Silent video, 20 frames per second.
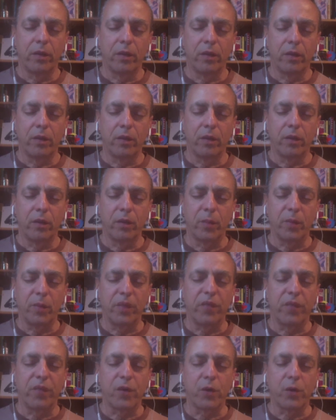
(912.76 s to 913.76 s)
You might be
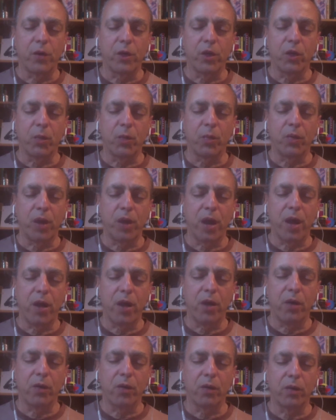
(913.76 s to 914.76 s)
furrowing your
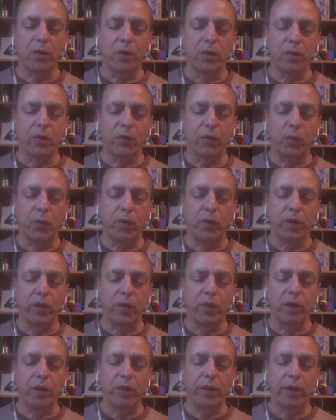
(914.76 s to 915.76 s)
brow, squinting
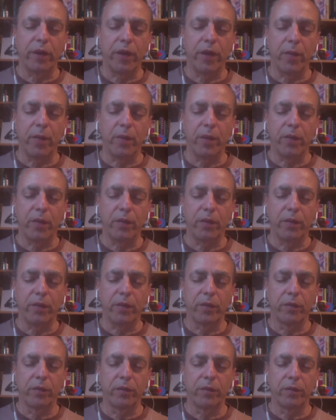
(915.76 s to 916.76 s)
around the eye
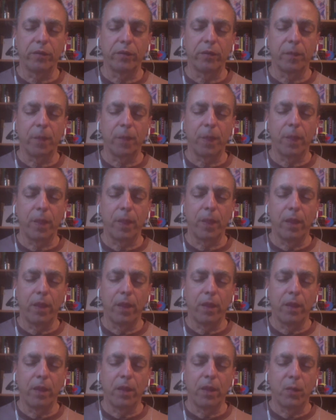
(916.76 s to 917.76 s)
muscles,
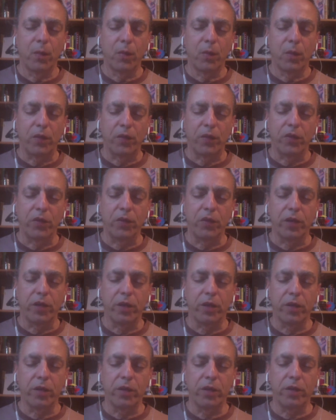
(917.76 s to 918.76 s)
pressing your
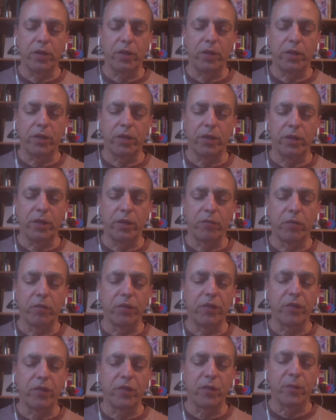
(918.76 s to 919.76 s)
tongue into the
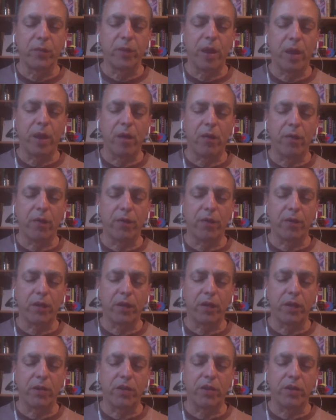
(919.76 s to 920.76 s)
roof of your mouth,
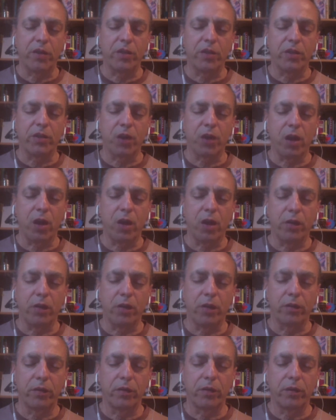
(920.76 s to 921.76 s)
clenching the jaws,